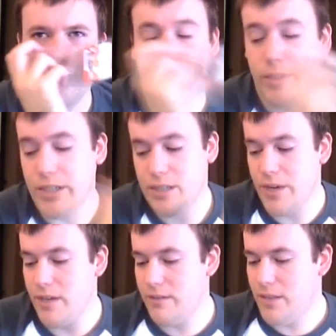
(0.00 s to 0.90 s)
Really
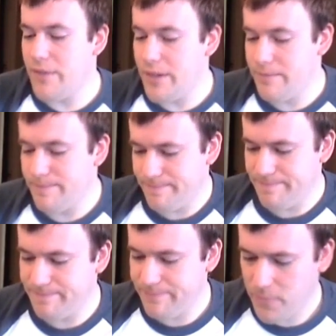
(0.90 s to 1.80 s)
sweet. Love it.
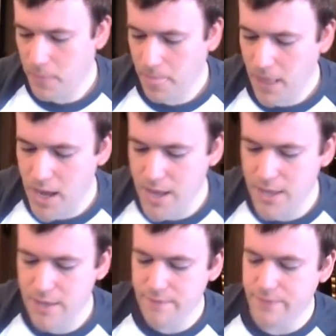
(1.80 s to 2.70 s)
And
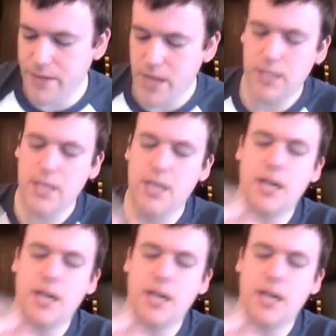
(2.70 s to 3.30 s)
then finally, I